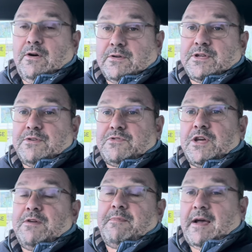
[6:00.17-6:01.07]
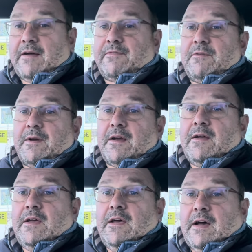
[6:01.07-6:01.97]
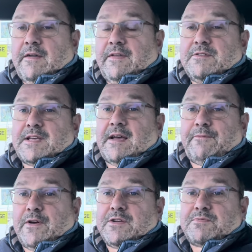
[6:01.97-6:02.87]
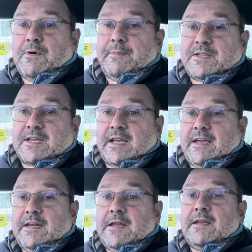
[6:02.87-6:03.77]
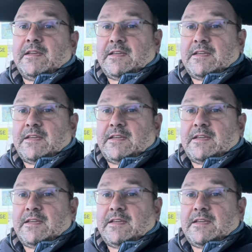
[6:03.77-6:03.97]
on YouTube, everywhere. And those adverts will be saying,